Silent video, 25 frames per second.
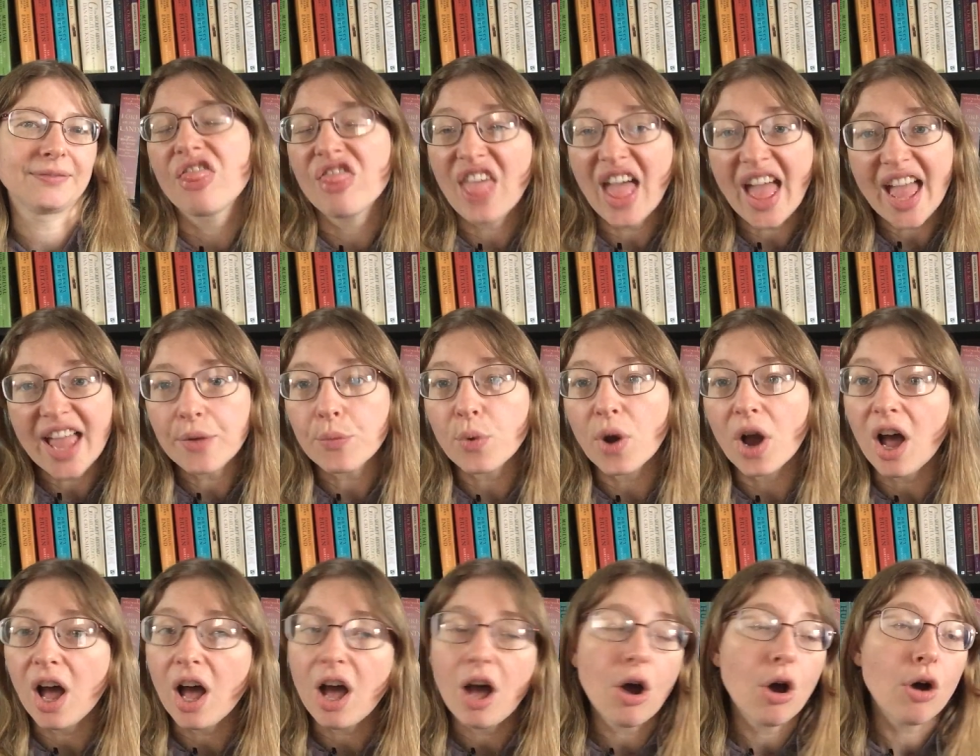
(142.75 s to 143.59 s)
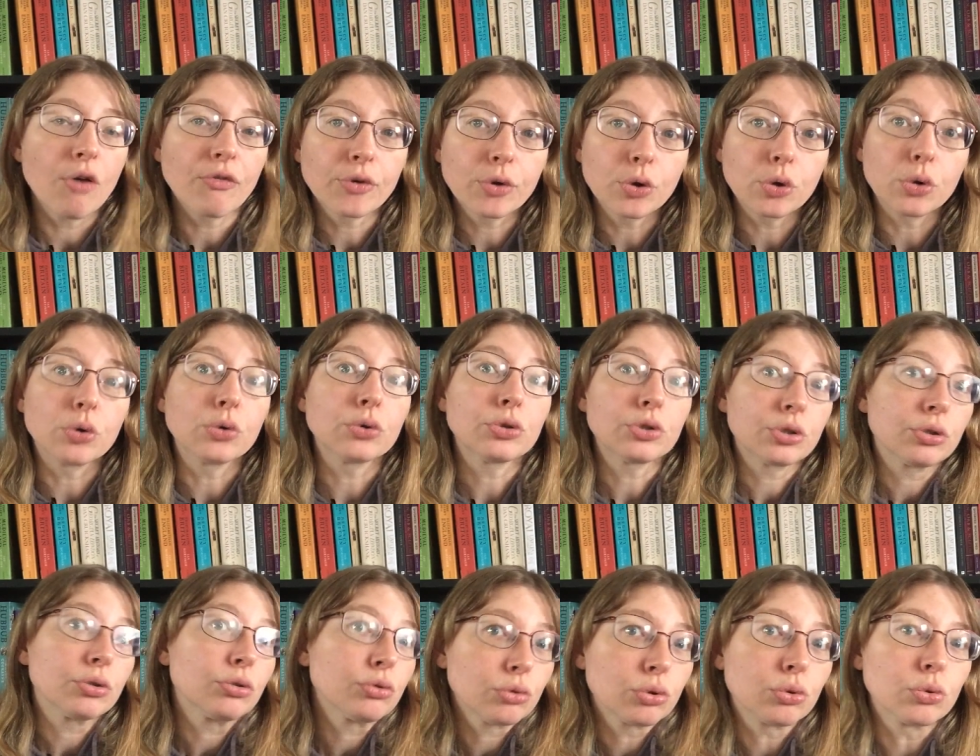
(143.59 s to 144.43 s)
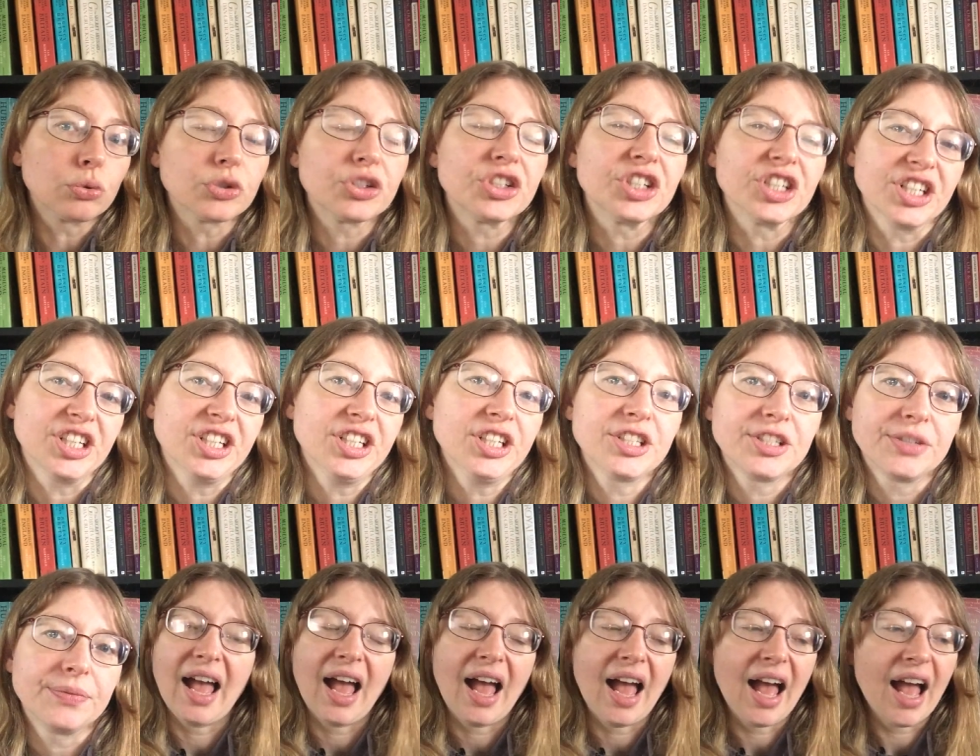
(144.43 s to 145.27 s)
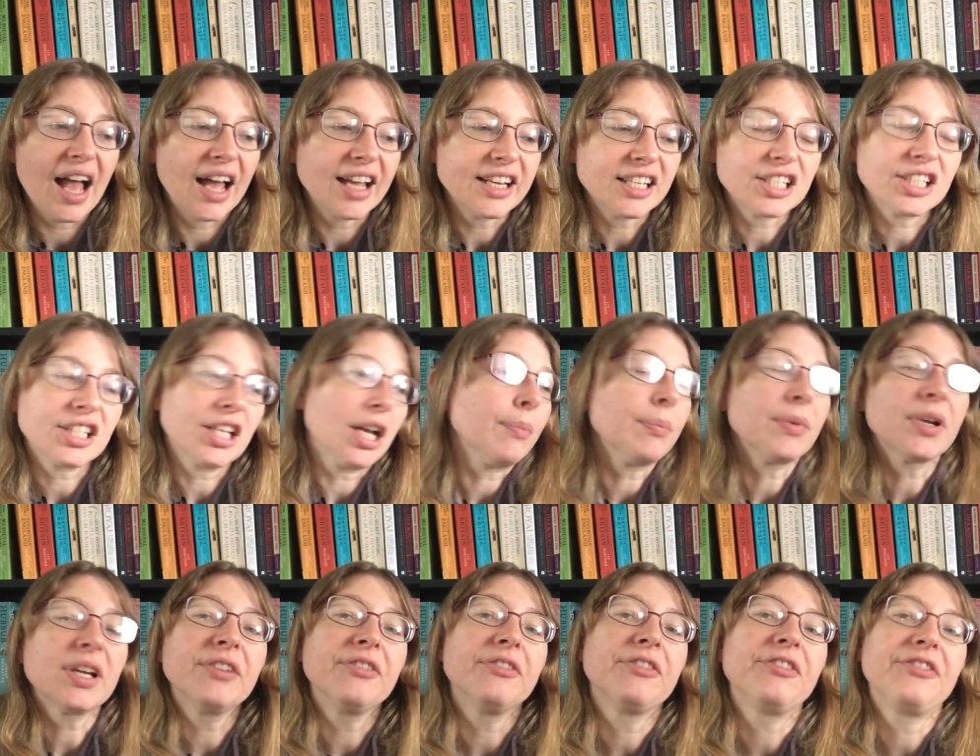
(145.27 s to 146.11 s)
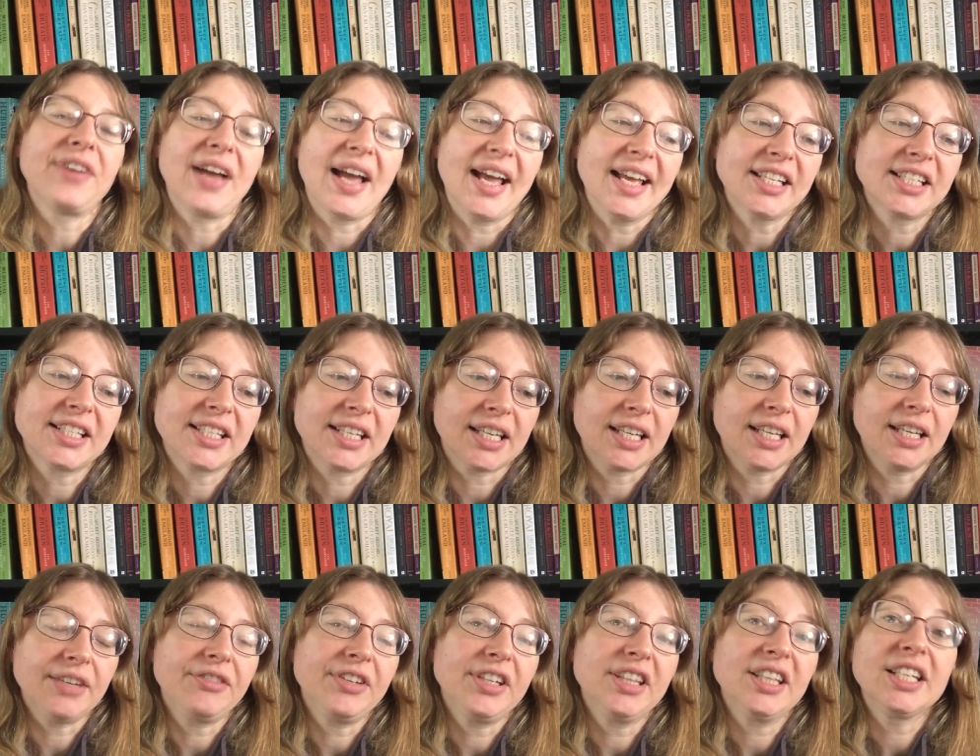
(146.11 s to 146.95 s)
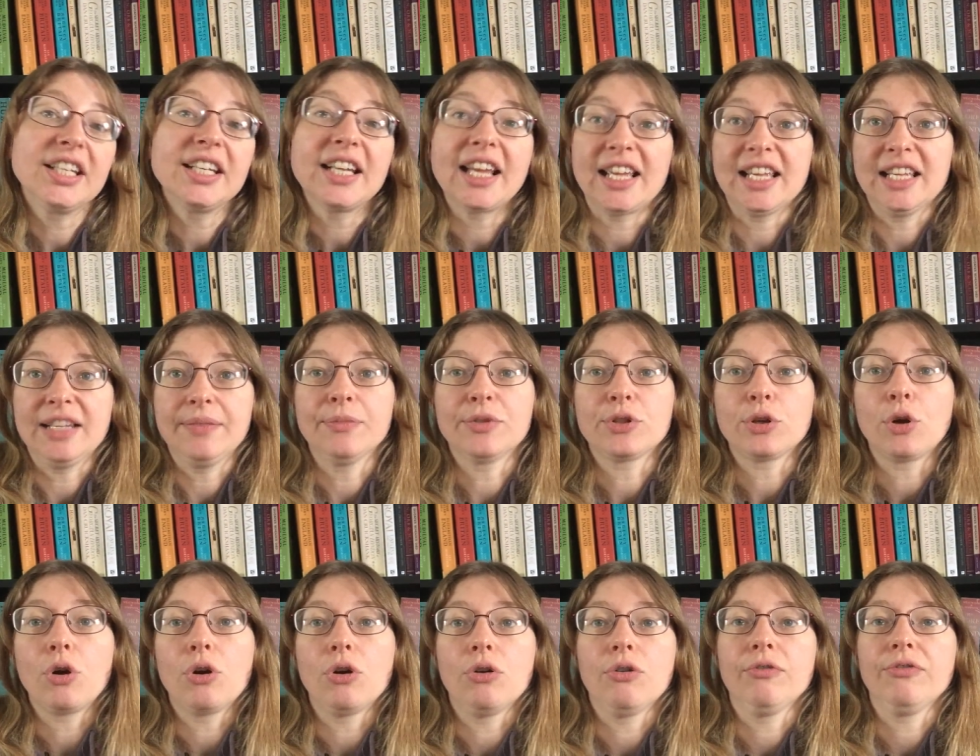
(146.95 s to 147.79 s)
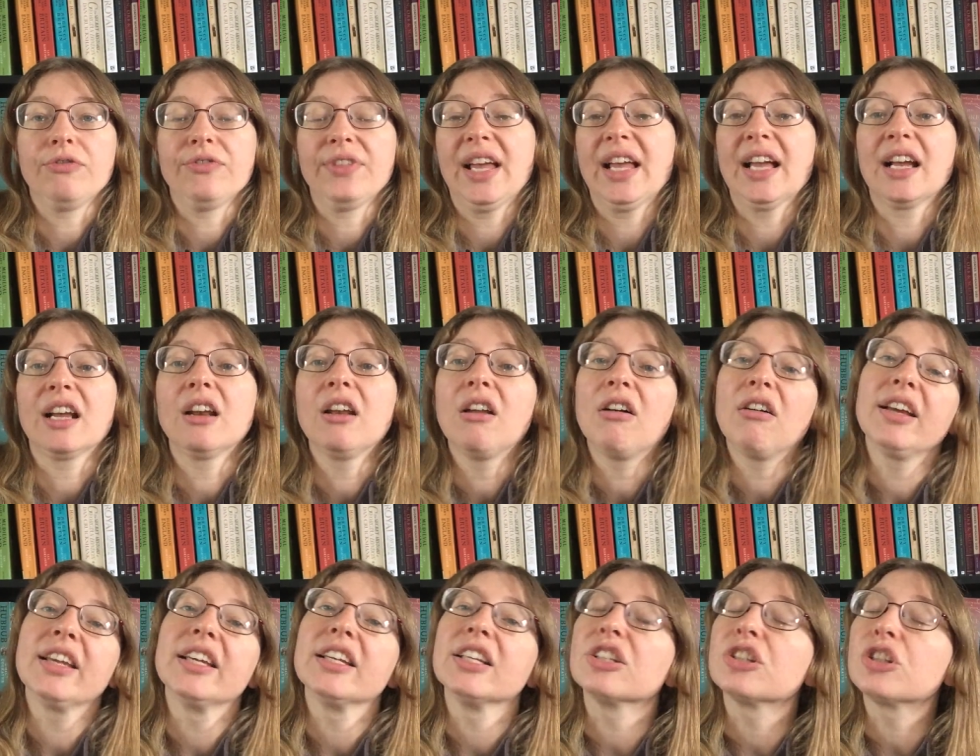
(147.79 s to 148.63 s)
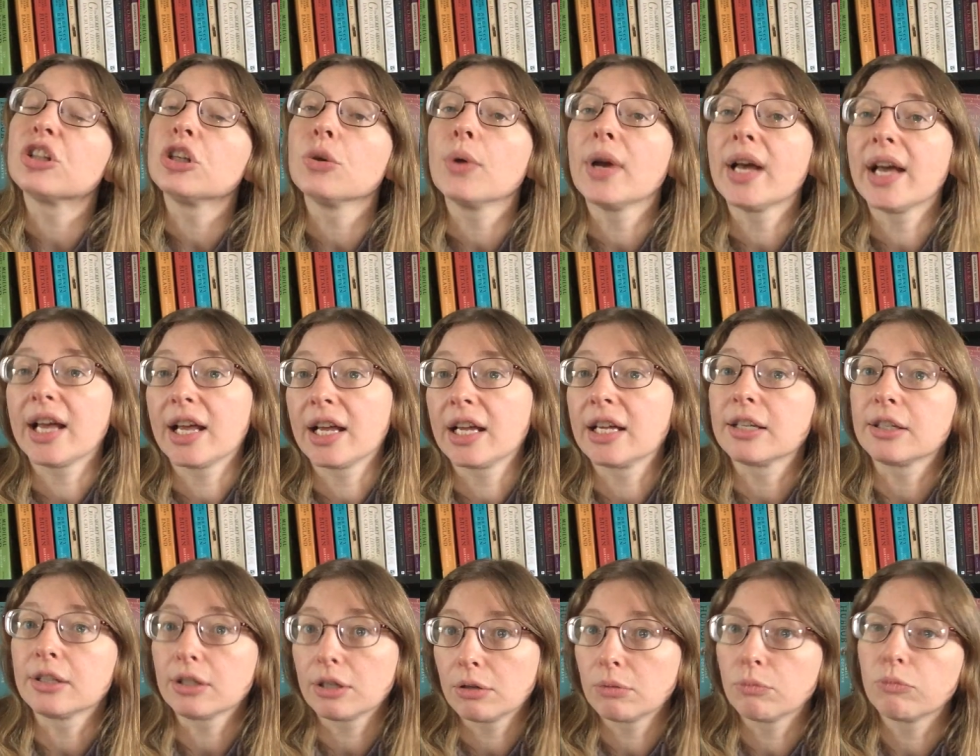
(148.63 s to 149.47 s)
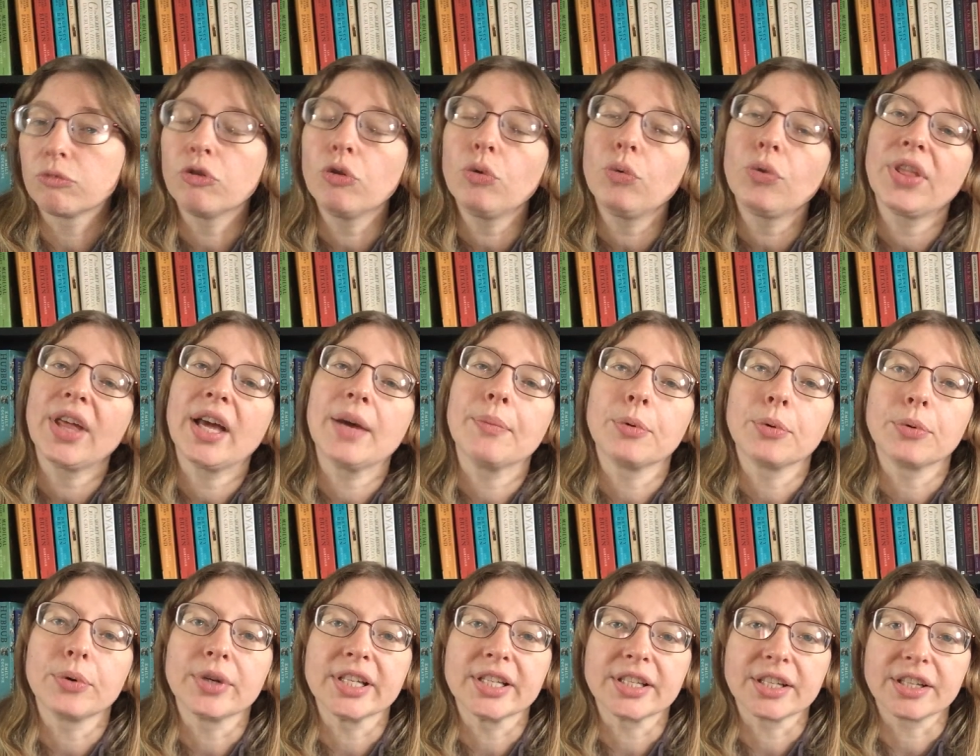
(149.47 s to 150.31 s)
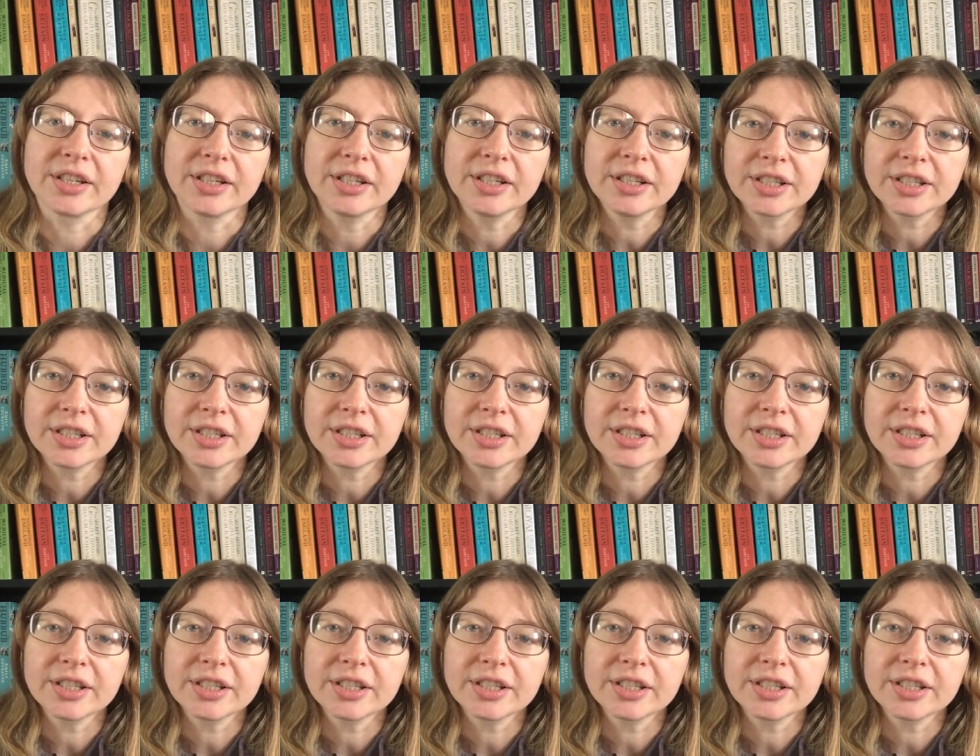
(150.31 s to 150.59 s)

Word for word: They were, of course, tortured and some confessed giving the names of their clients who had brought their poisons